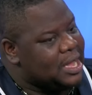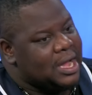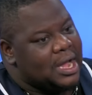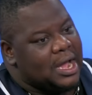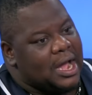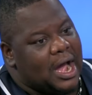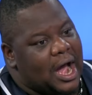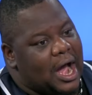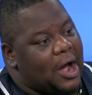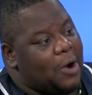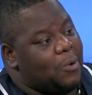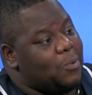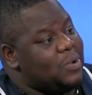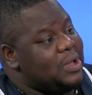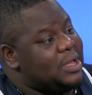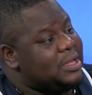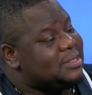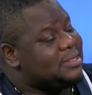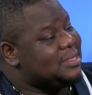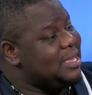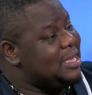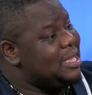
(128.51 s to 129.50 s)
Mm-hmm. uh,
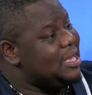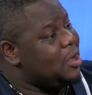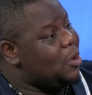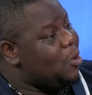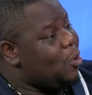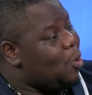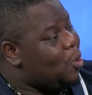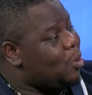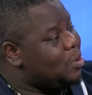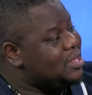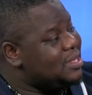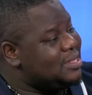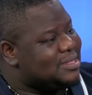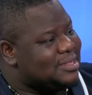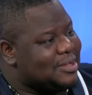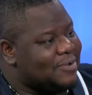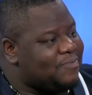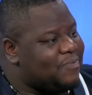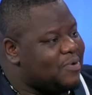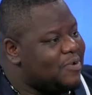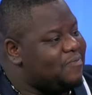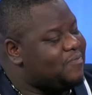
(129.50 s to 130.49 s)
we're seeing all these
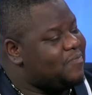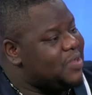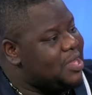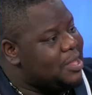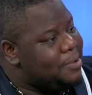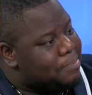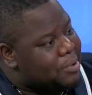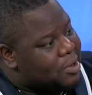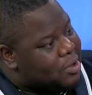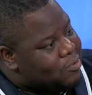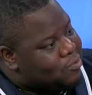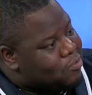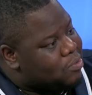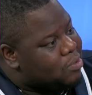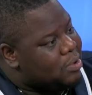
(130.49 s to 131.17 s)
different FIBA,